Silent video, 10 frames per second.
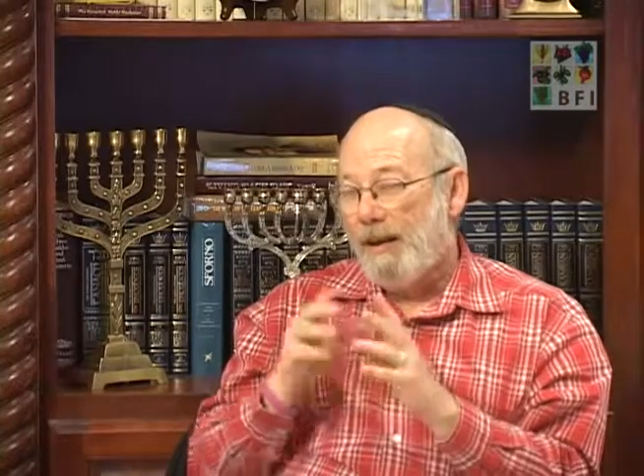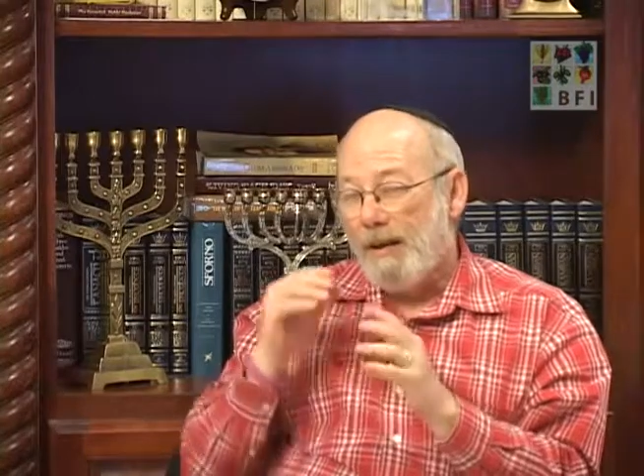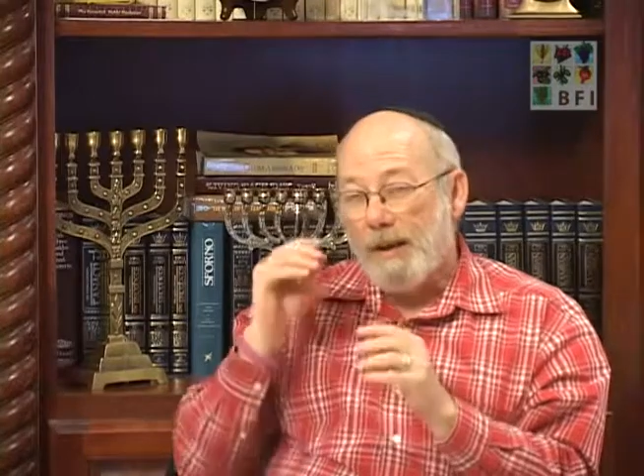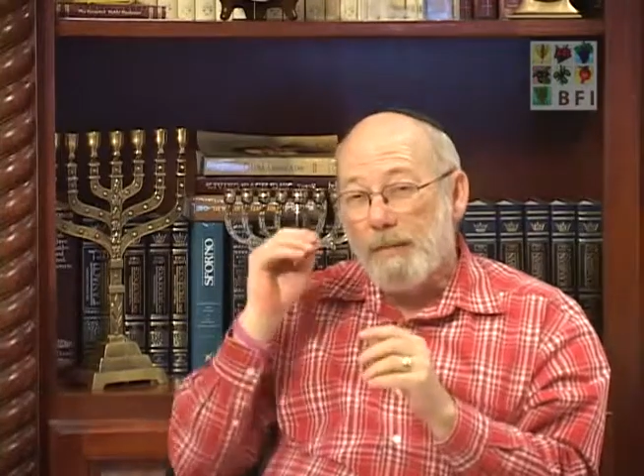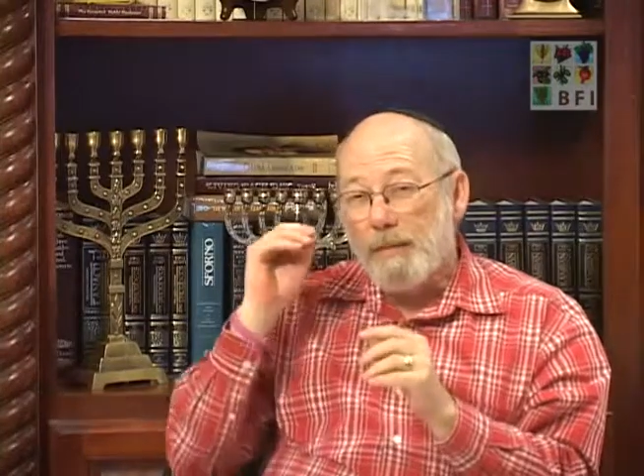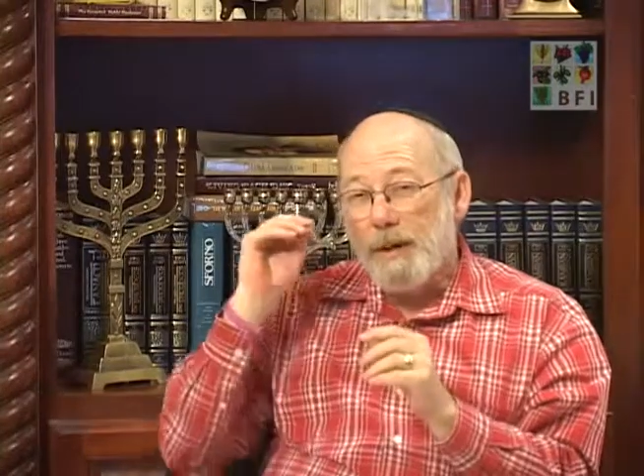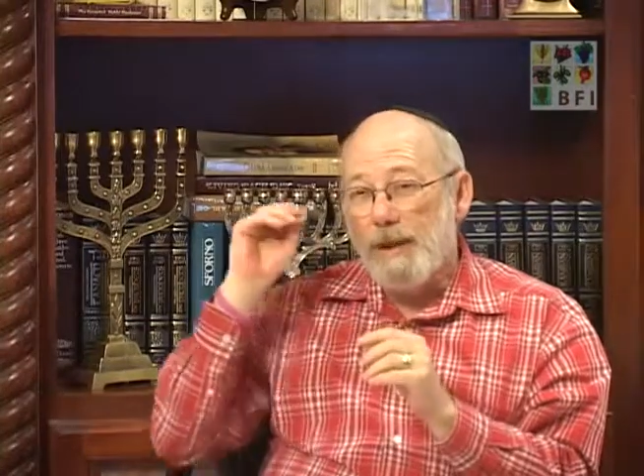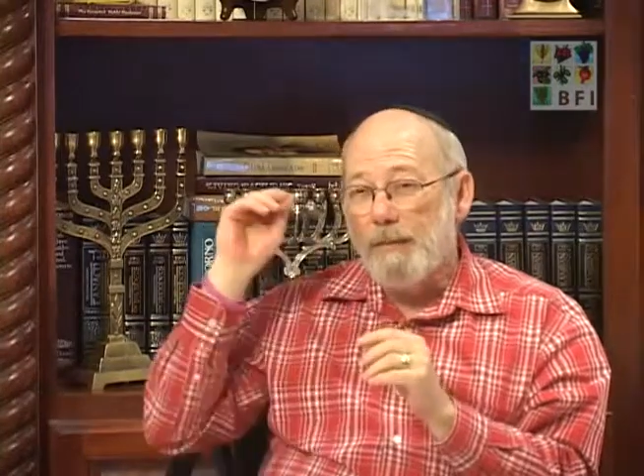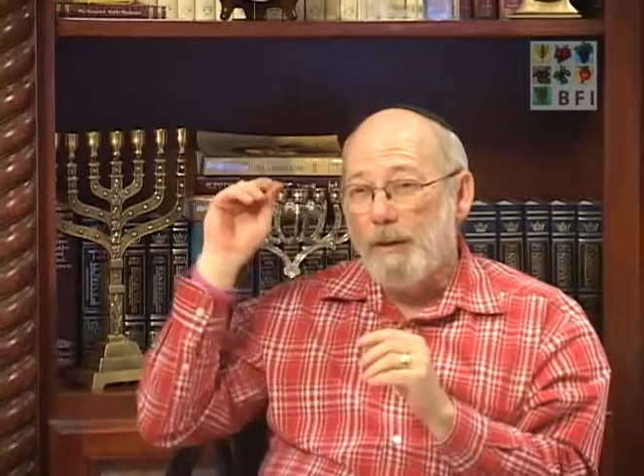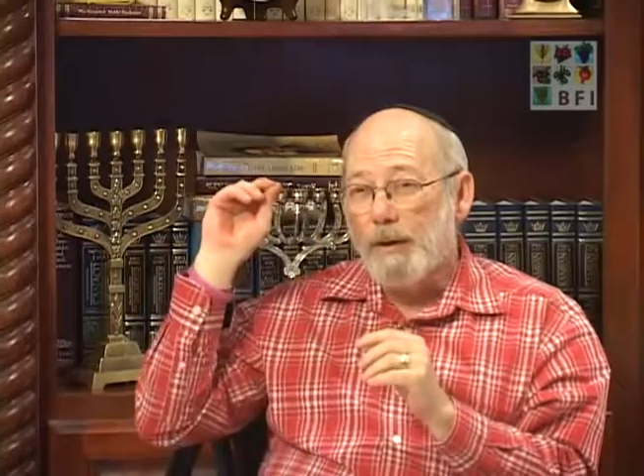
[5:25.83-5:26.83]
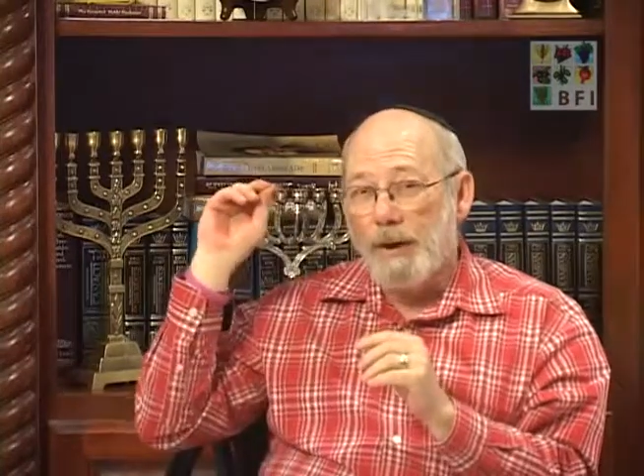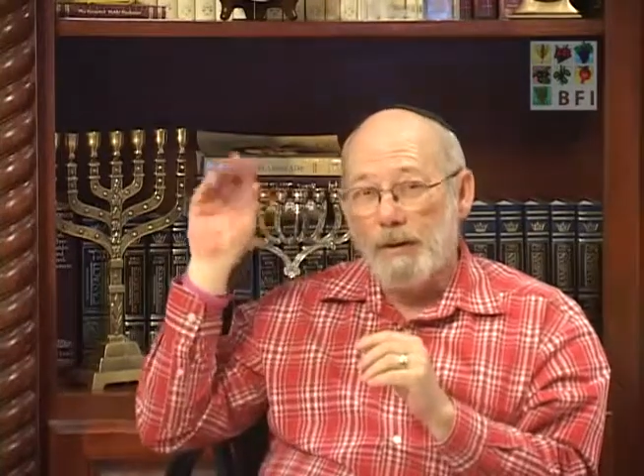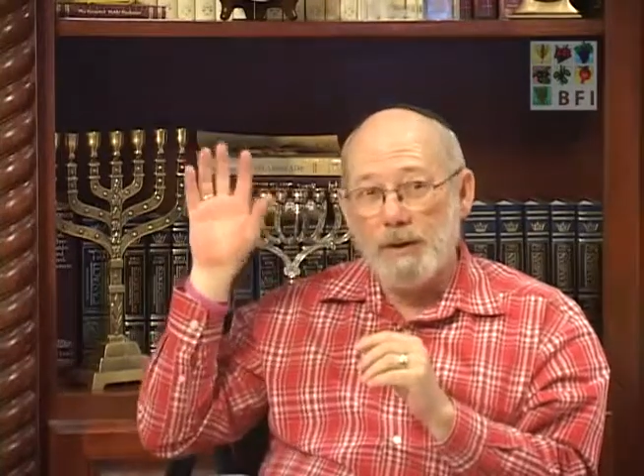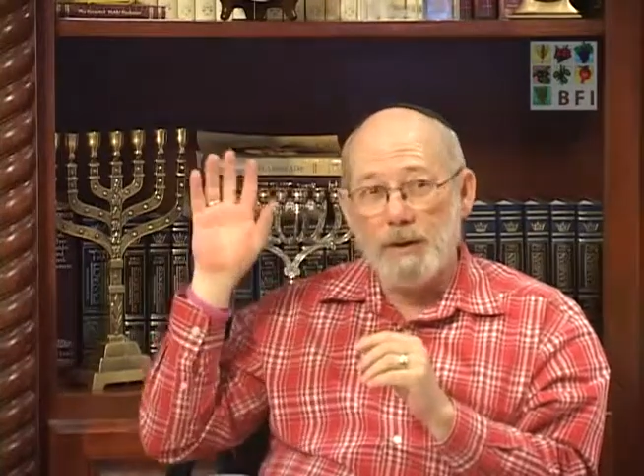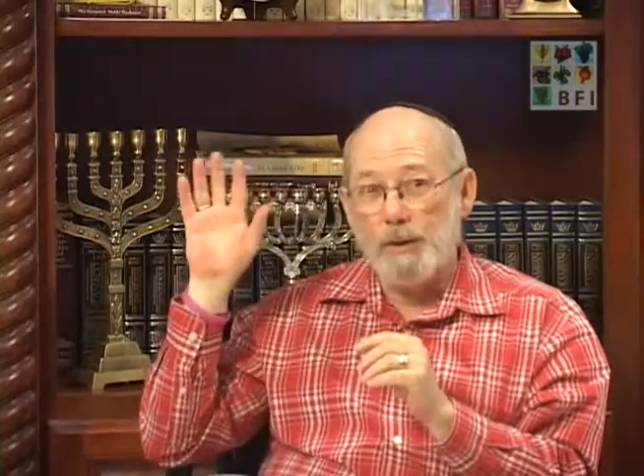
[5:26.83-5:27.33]
an unbelievable
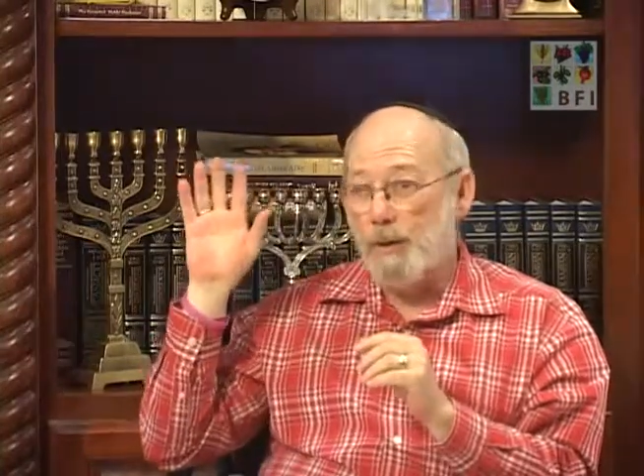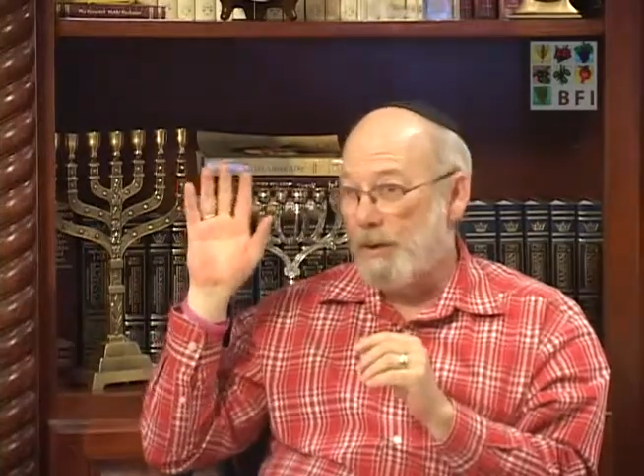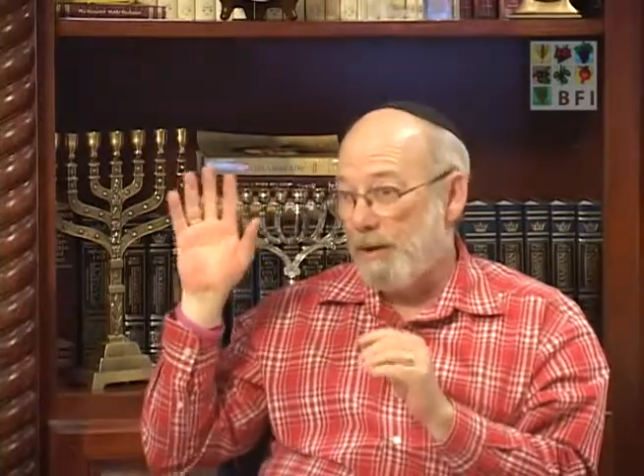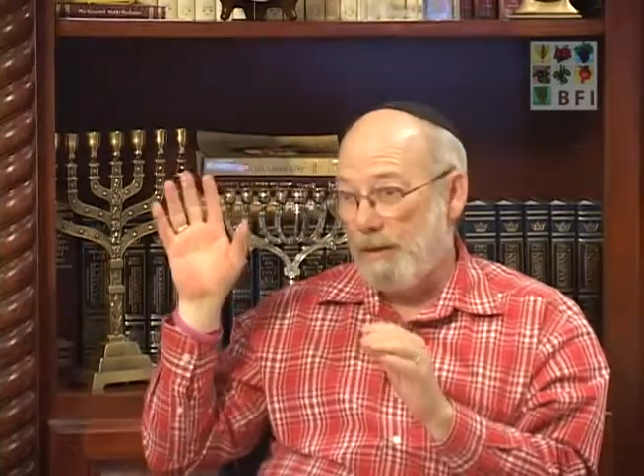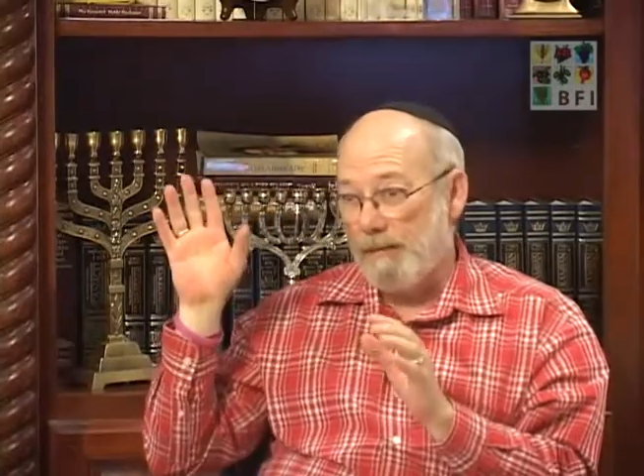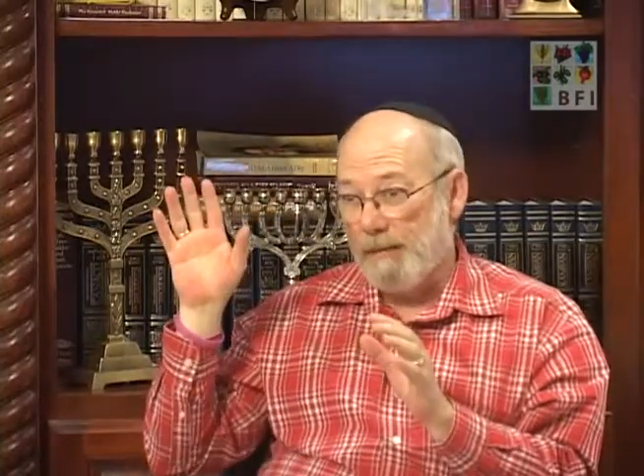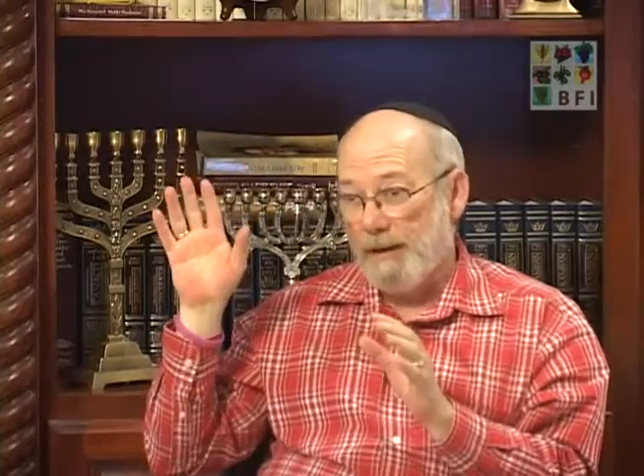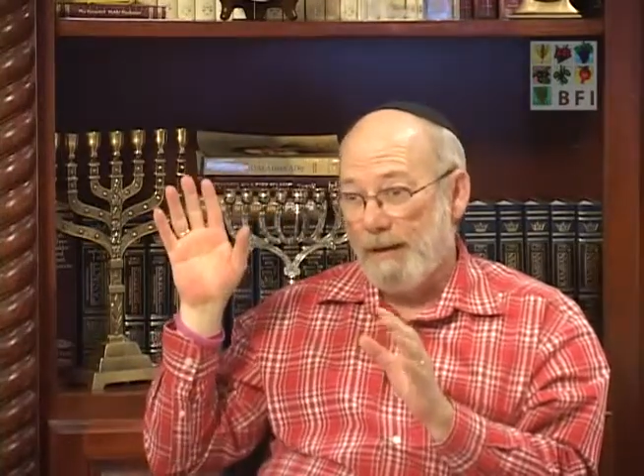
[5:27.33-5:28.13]
closeness to Hashem.